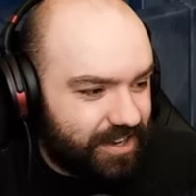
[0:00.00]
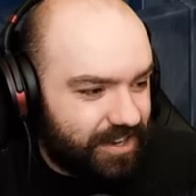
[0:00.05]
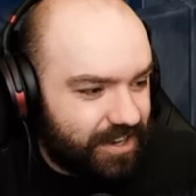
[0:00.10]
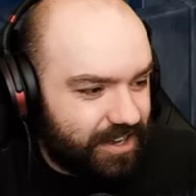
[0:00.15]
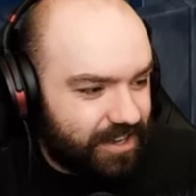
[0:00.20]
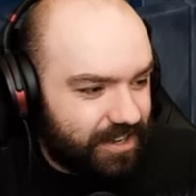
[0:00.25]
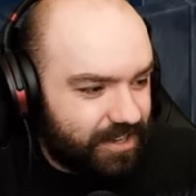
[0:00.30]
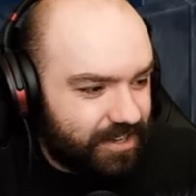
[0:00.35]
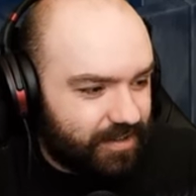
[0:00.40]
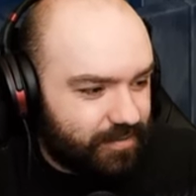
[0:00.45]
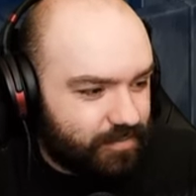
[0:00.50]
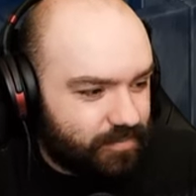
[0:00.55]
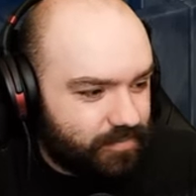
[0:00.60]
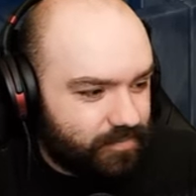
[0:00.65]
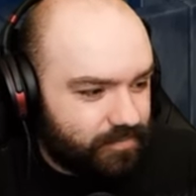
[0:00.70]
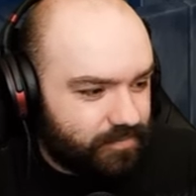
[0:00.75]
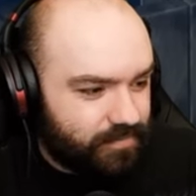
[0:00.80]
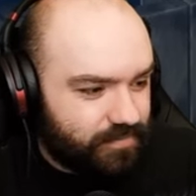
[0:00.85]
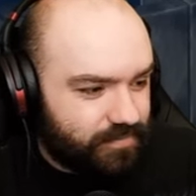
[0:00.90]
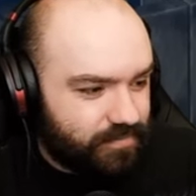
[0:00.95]

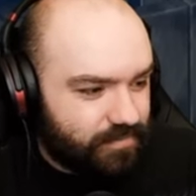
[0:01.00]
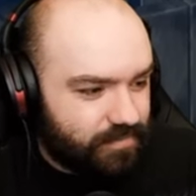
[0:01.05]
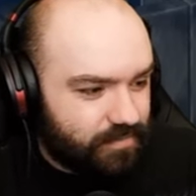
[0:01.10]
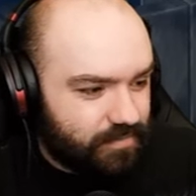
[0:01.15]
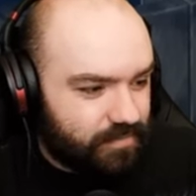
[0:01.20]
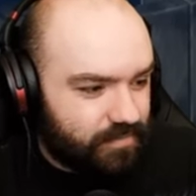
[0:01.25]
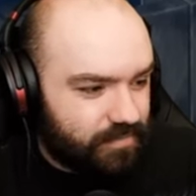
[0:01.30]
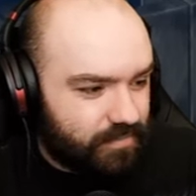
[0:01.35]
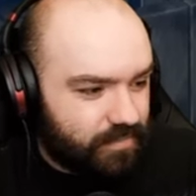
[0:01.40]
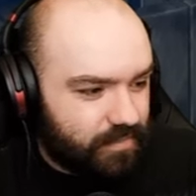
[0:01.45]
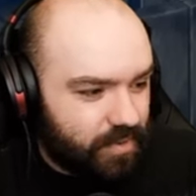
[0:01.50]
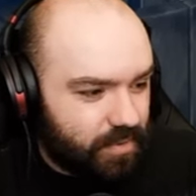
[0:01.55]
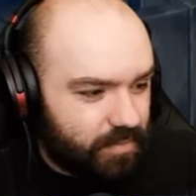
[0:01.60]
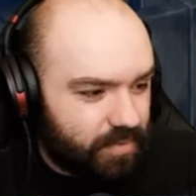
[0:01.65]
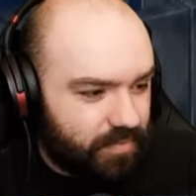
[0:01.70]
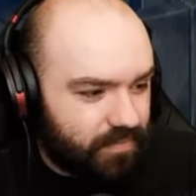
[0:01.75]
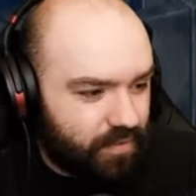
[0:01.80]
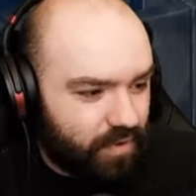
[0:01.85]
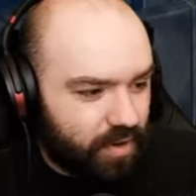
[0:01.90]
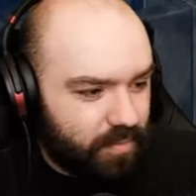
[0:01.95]
um,
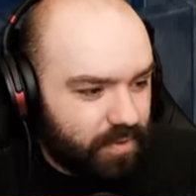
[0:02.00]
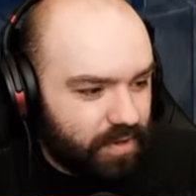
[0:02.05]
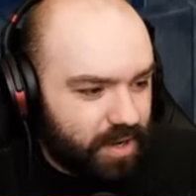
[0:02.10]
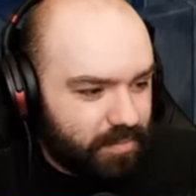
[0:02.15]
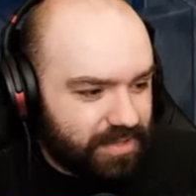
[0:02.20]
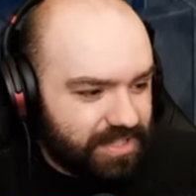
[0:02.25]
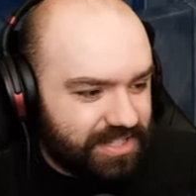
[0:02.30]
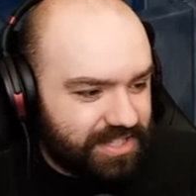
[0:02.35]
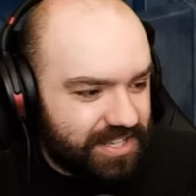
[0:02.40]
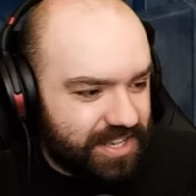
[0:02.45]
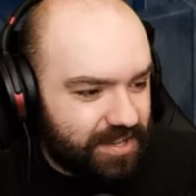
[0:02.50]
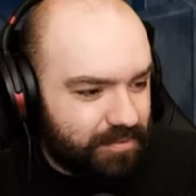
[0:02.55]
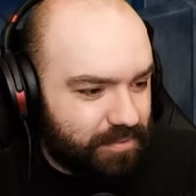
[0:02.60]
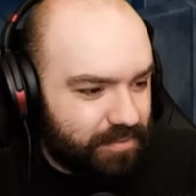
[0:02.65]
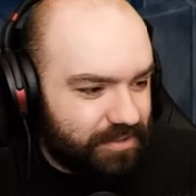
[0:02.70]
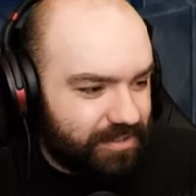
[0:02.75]
before I become a dip,